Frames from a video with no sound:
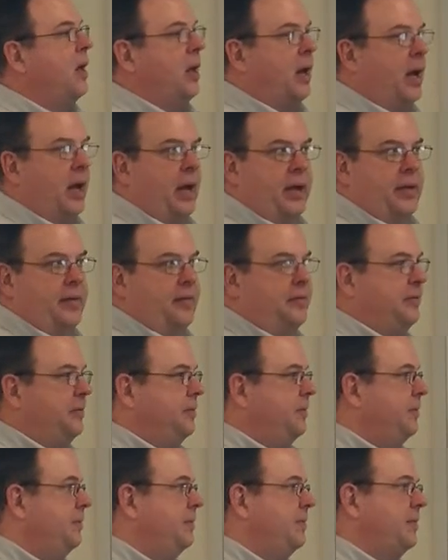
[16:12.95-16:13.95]

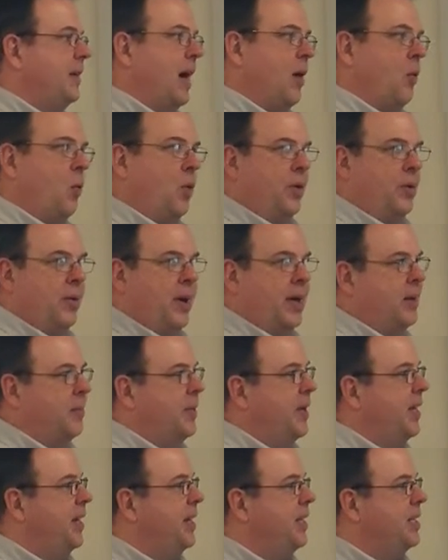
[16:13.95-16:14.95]
I wouldn't
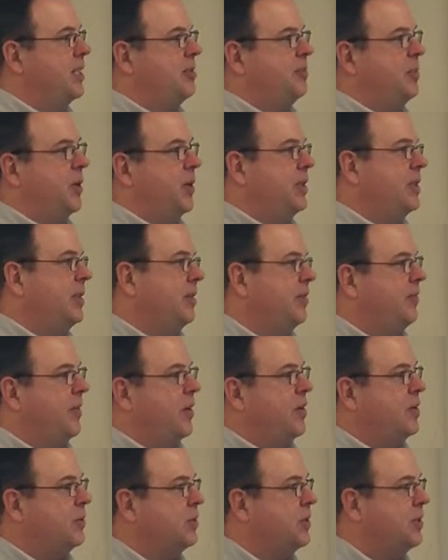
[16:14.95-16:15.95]
recommend this, but some
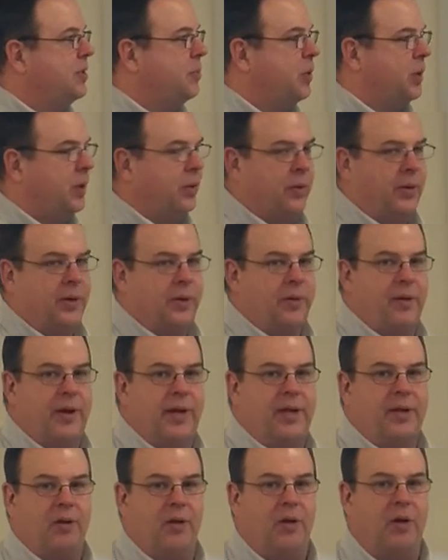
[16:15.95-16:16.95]
folks will just put it on a
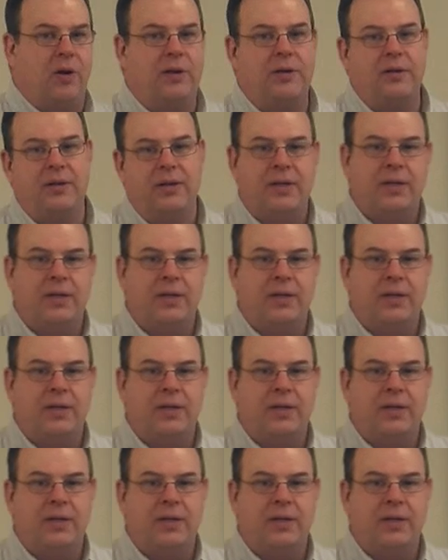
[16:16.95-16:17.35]
credit card.